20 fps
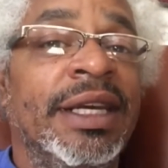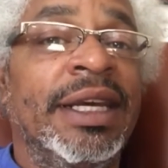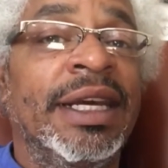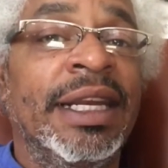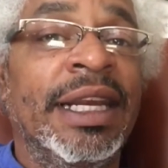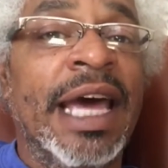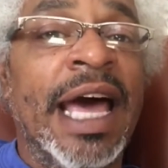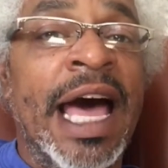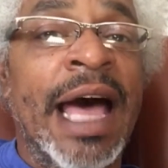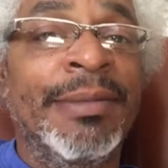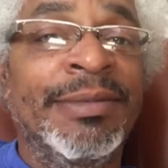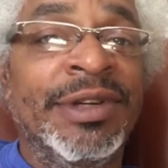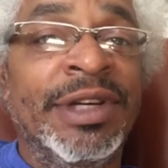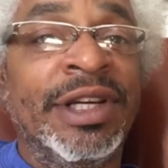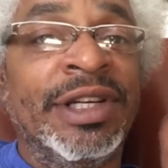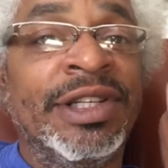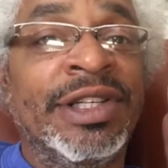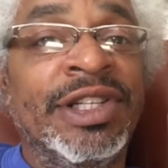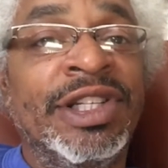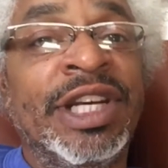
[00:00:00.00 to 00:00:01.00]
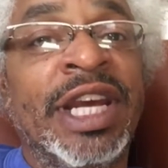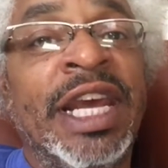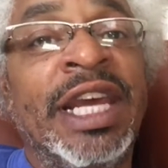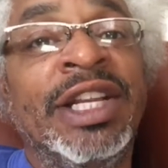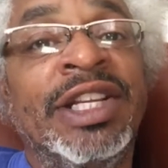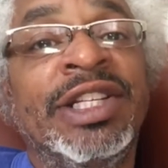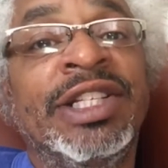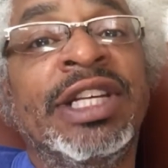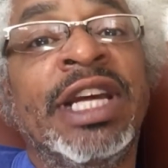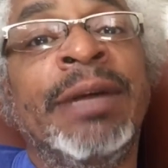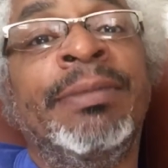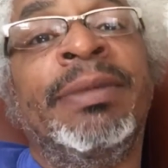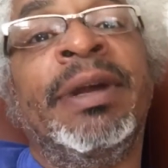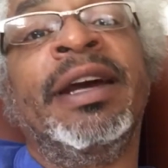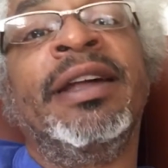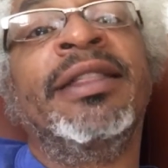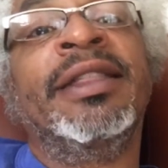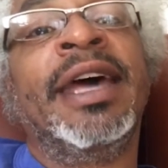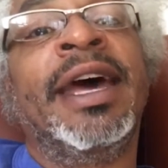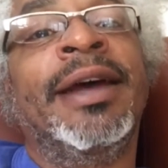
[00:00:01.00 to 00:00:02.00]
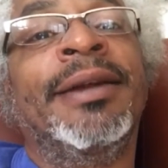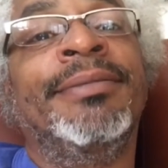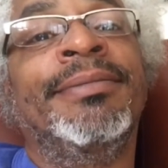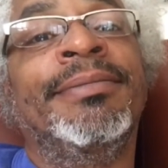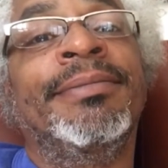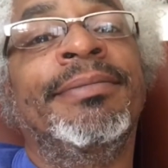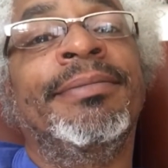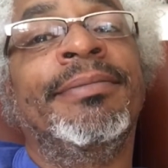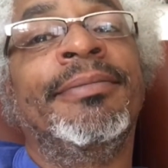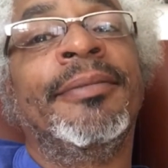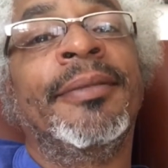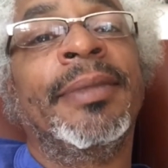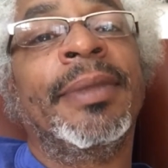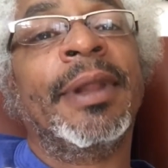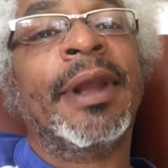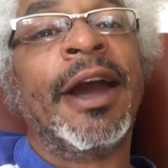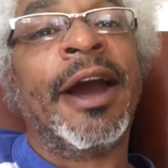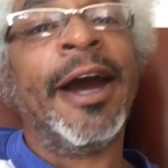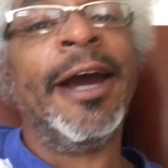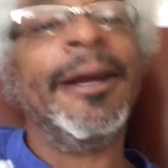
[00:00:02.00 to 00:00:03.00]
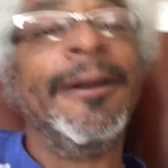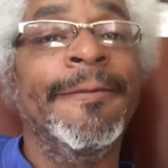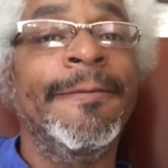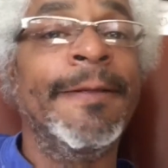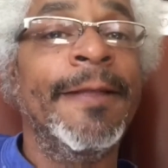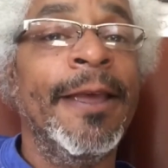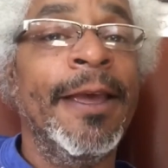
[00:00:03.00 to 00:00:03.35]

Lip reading: can objects change shape like that. All right?